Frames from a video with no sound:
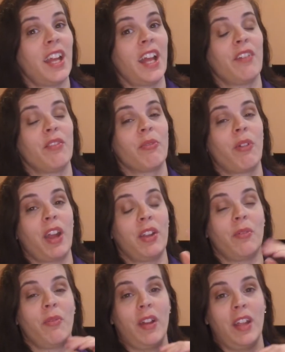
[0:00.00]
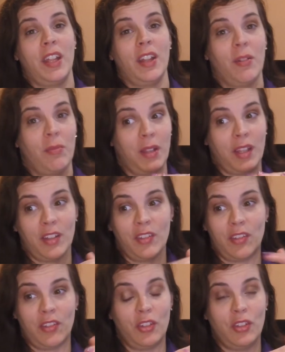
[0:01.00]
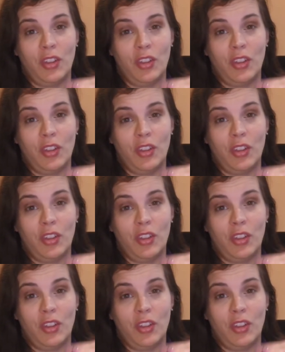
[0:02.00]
have the right of way here because